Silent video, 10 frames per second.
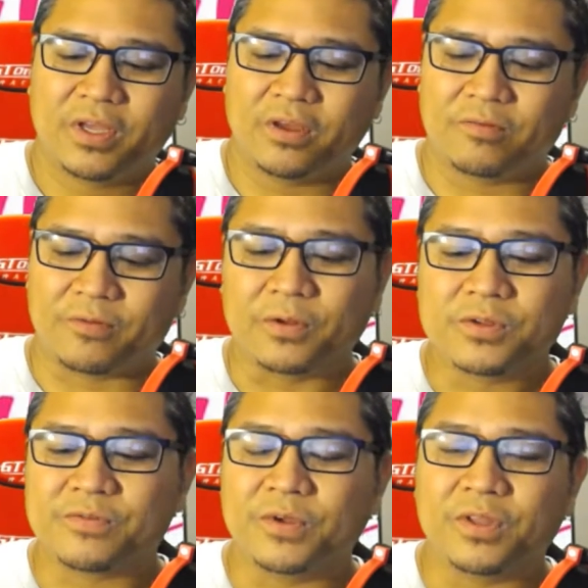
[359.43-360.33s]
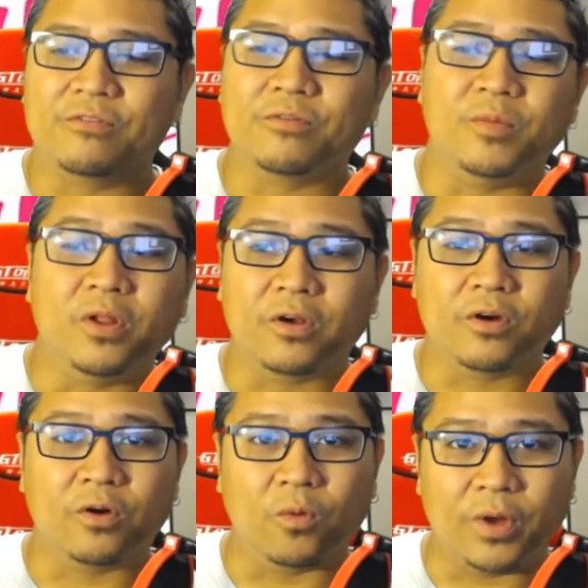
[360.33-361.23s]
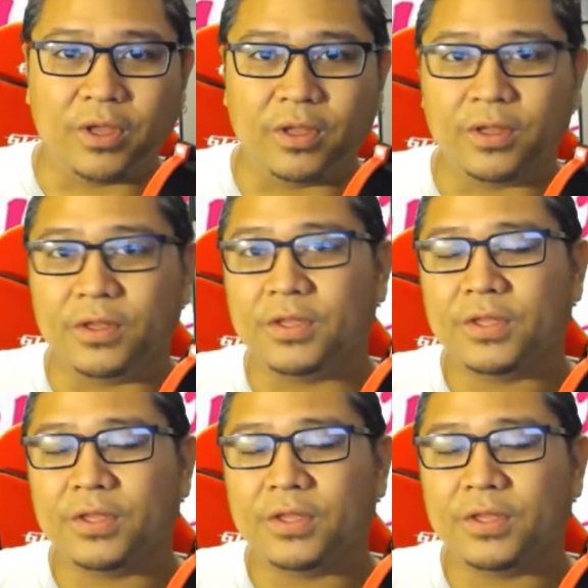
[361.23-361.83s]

For those of you that are familiar with